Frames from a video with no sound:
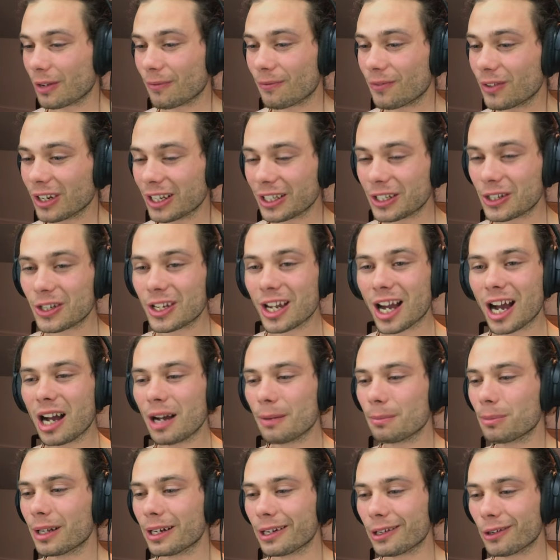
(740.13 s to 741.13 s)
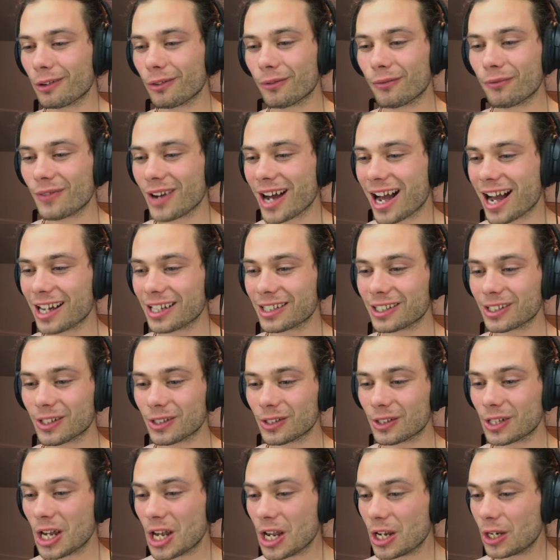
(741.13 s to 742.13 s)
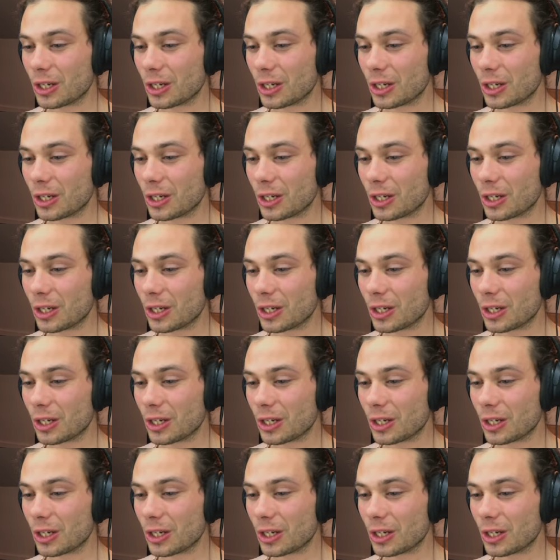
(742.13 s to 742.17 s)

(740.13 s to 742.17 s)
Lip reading: I feel like you can't play it on fast because